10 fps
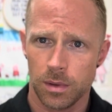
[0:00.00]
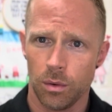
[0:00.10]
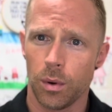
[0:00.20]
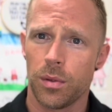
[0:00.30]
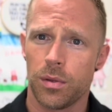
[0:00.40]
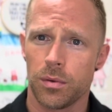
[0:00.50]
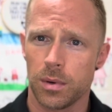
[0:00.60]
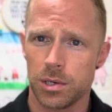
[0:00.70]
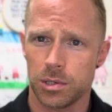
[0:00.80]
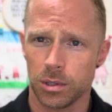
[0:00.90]
Were the
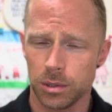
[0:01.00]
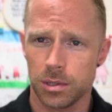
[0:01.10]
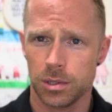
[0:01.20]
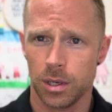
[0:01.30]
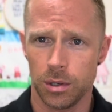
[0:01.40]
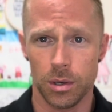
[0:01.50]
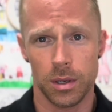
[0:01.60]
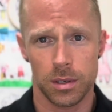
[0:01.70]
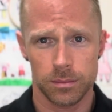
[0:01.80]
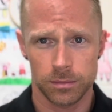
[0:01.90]
results good?